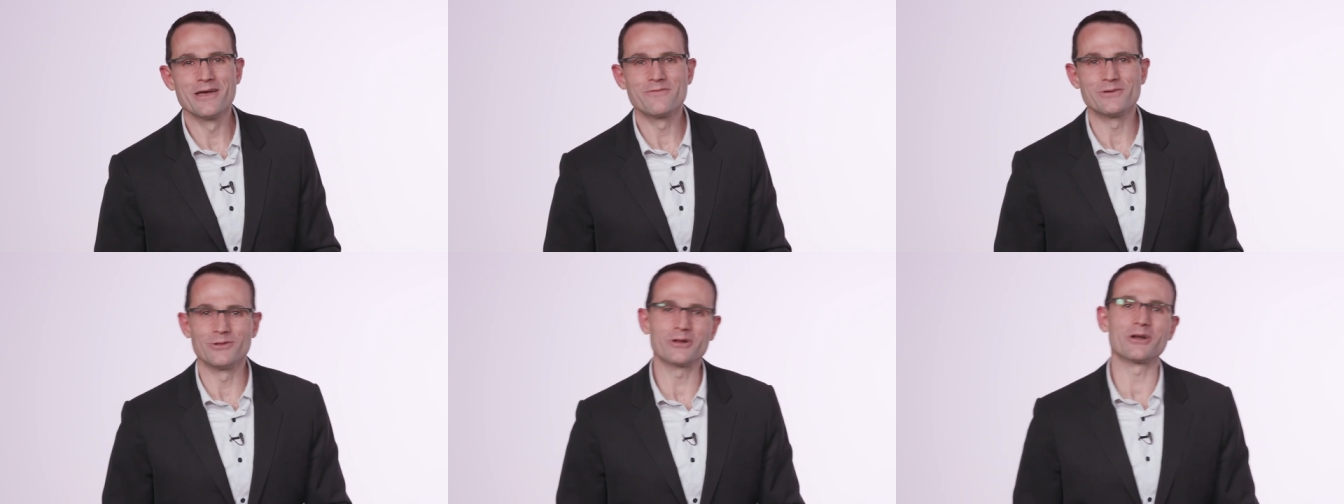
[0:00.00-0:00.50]

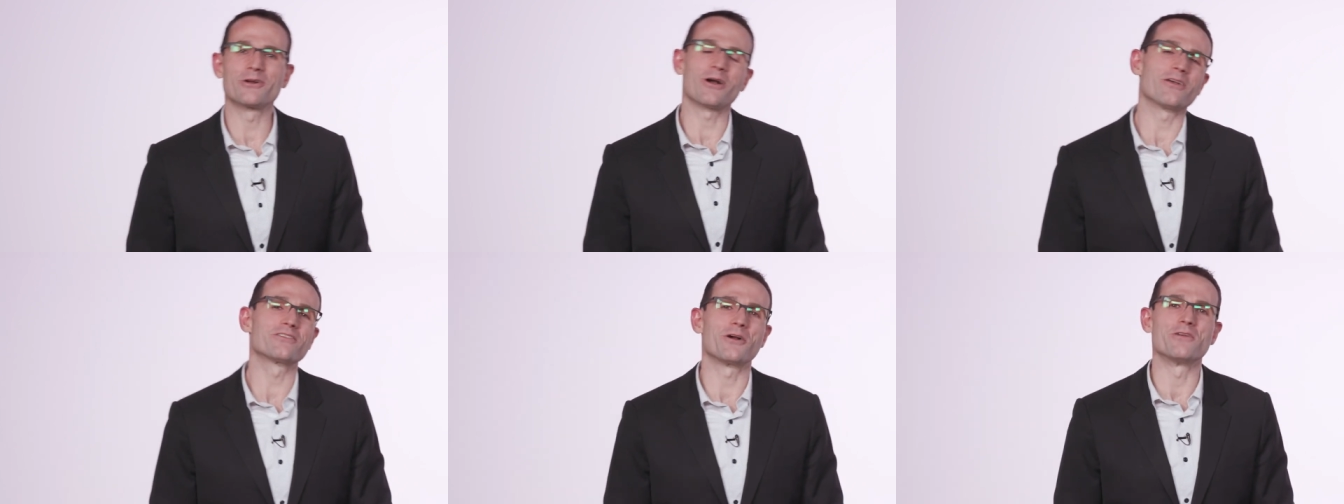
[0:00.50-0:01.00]
If you look
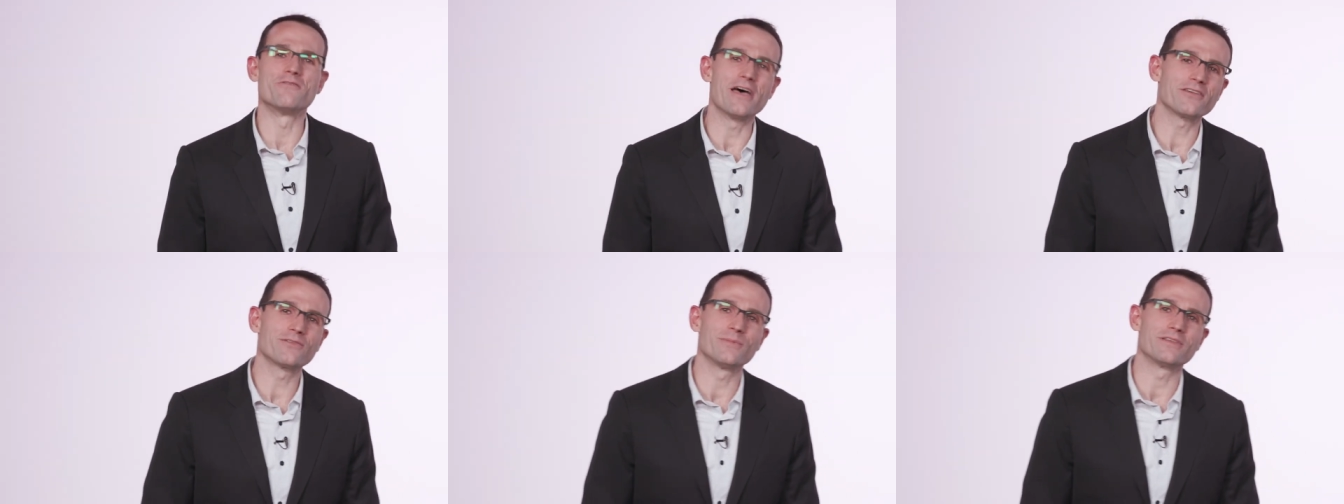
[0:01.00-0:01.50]
across our
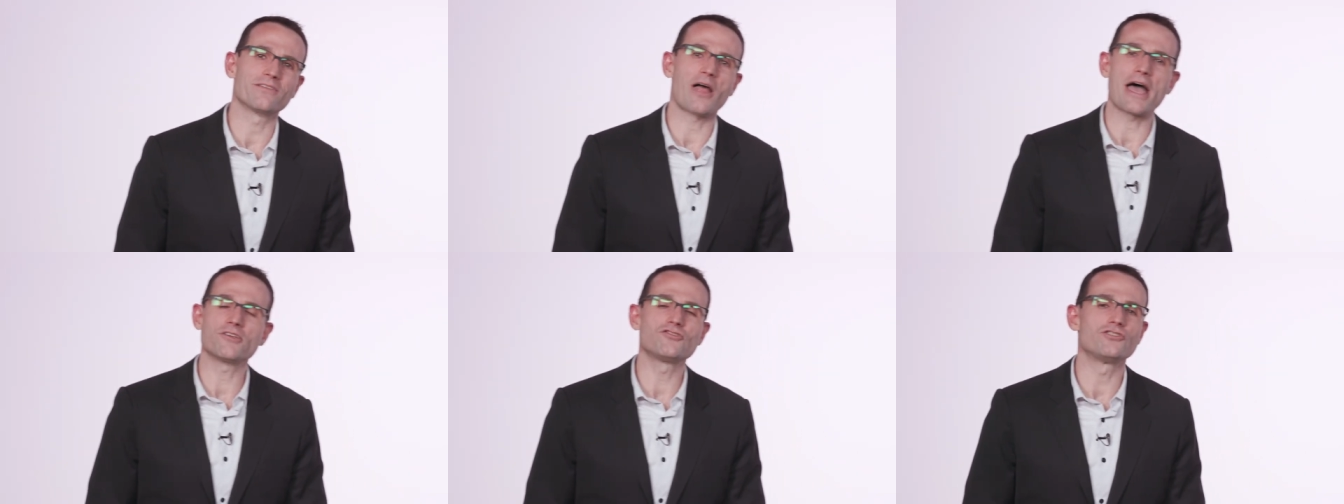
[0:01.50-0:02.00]
investments
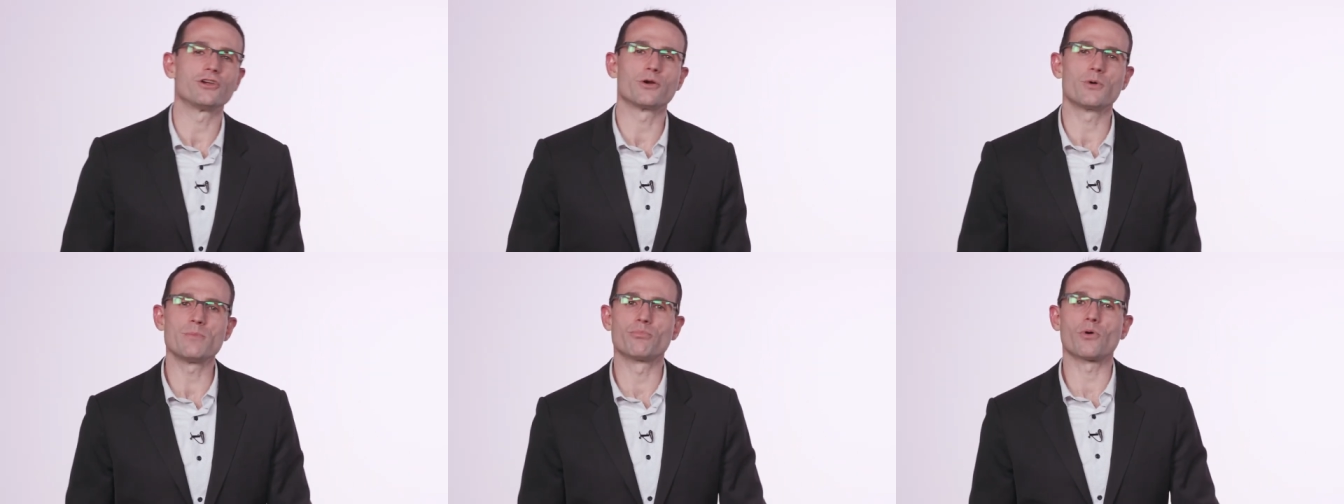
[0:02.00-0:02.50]
last year,
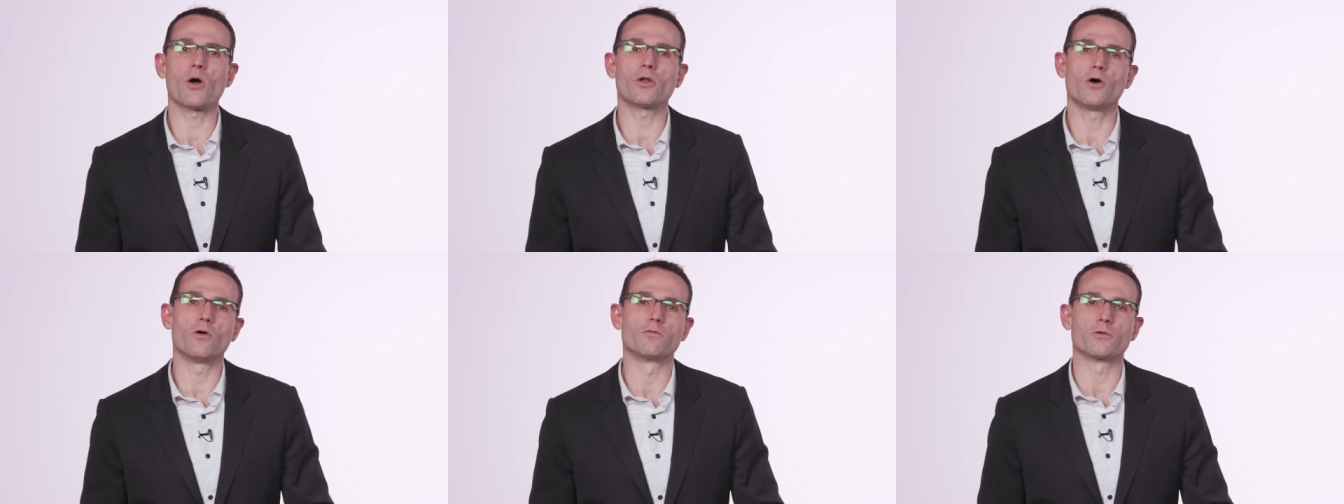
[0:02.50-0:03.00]
we
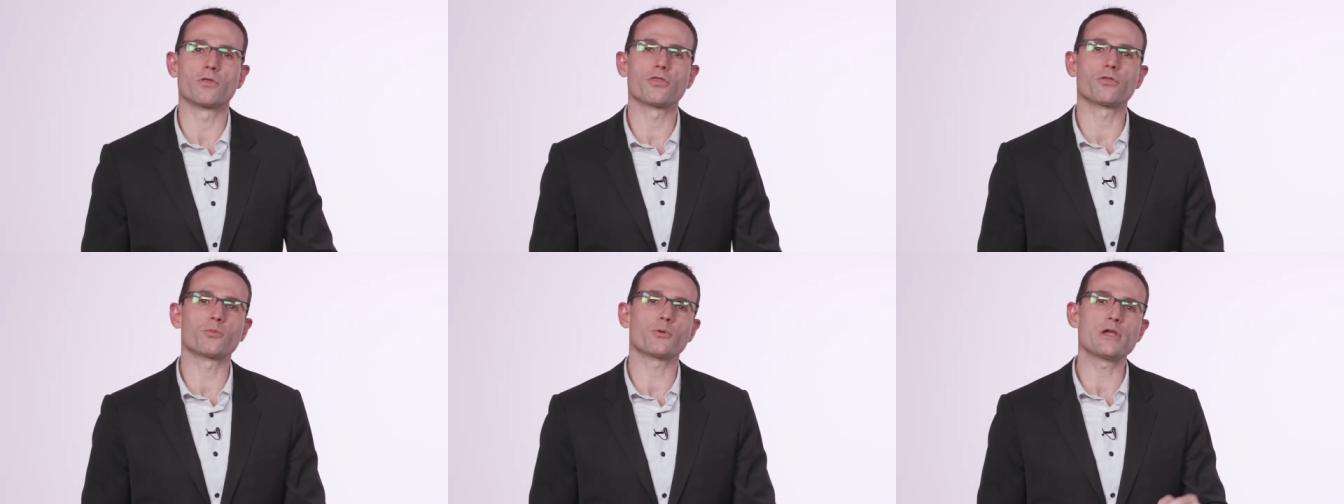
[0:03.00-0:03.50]
brought over
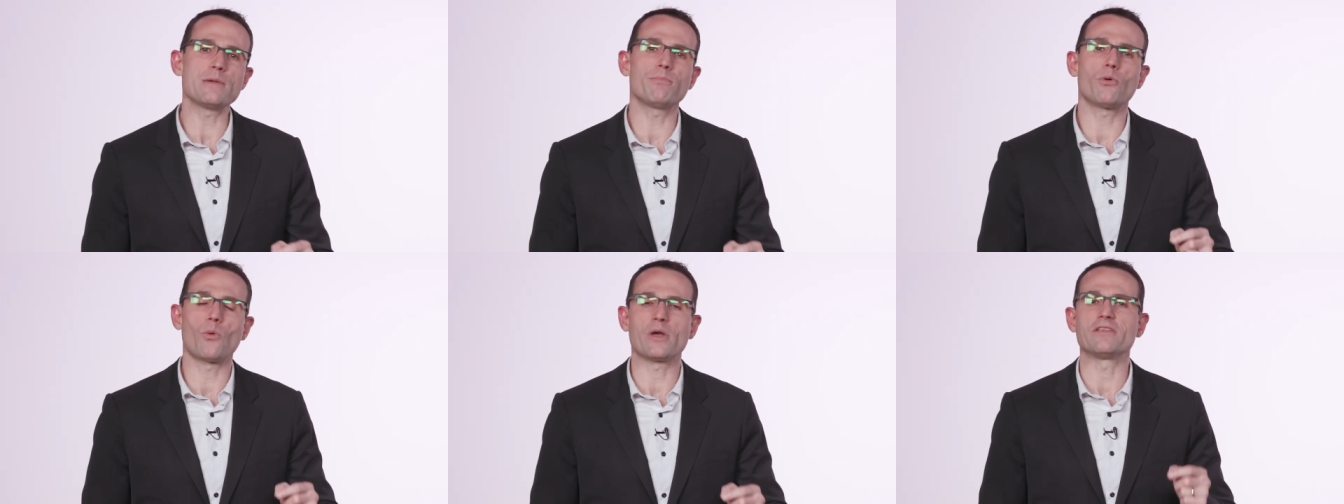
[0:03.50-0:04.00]

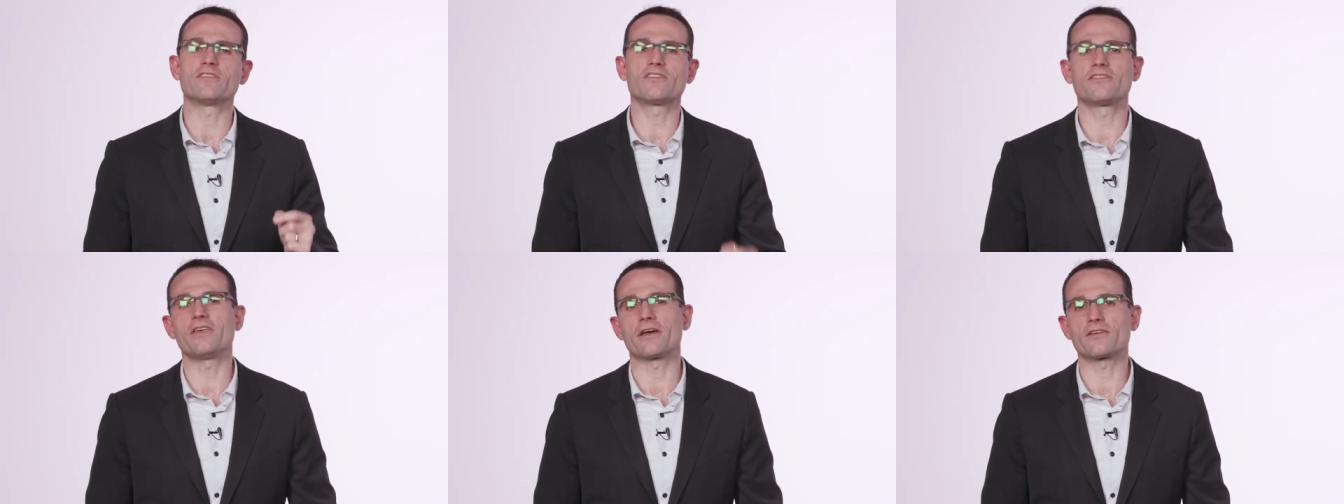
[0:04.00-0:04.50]

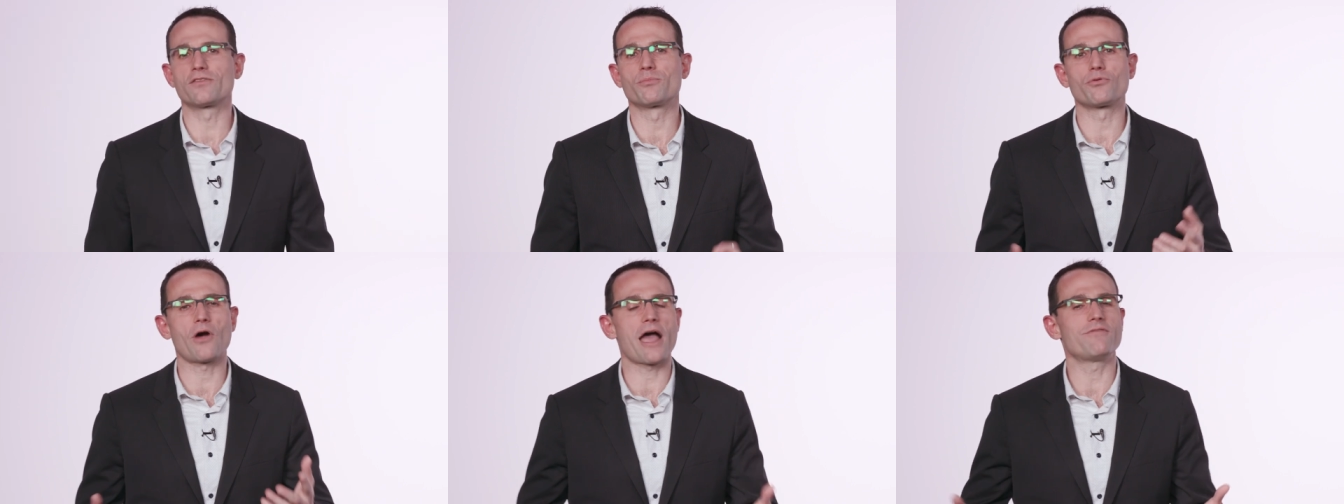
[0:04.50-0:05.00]
3.6
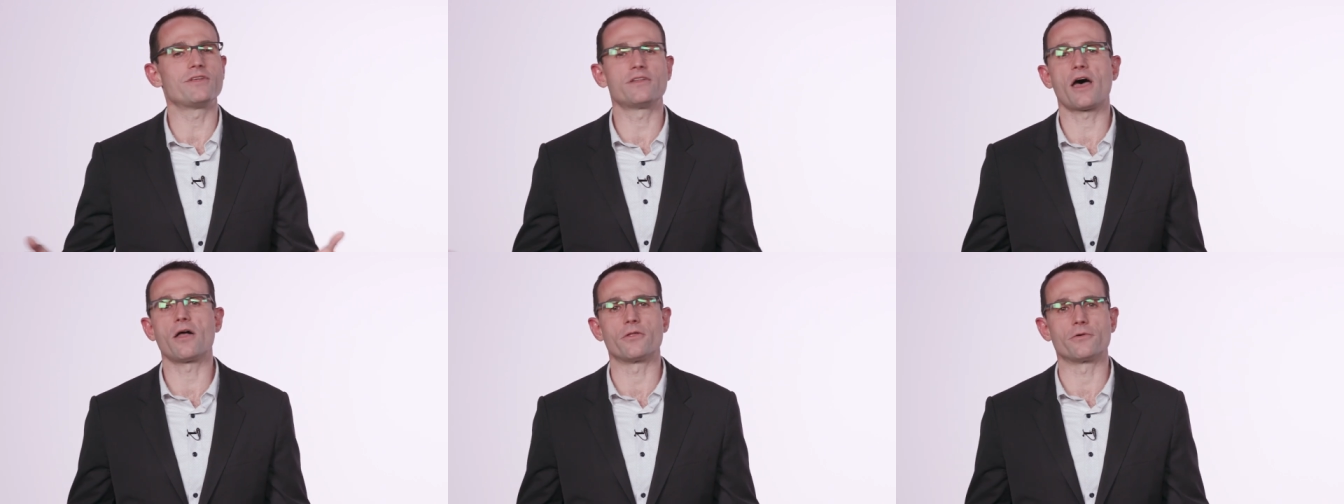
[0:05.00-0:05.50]
private
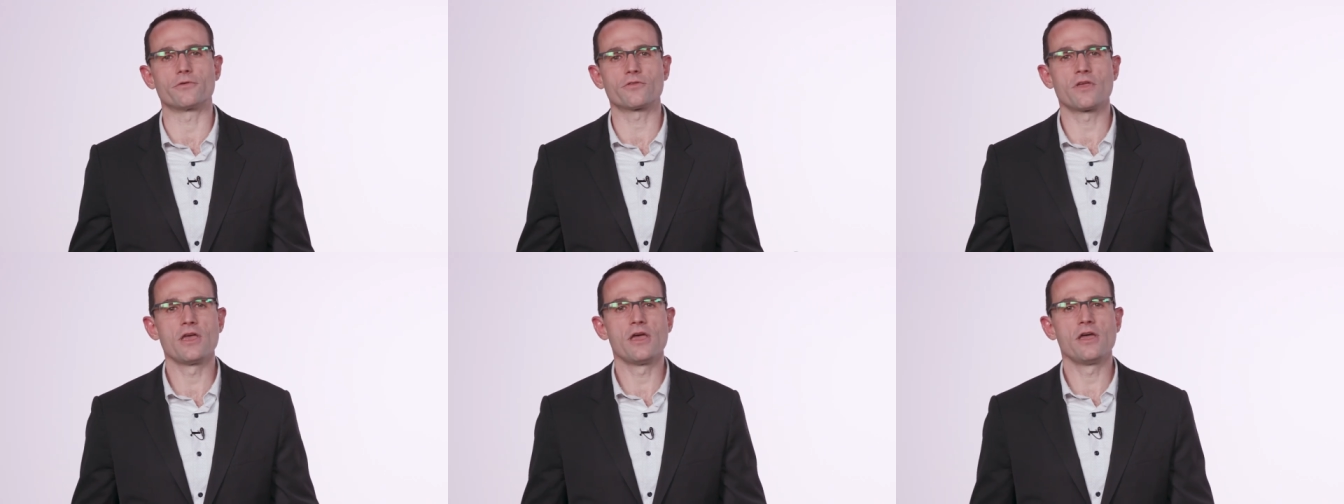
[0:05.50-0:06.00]
dollars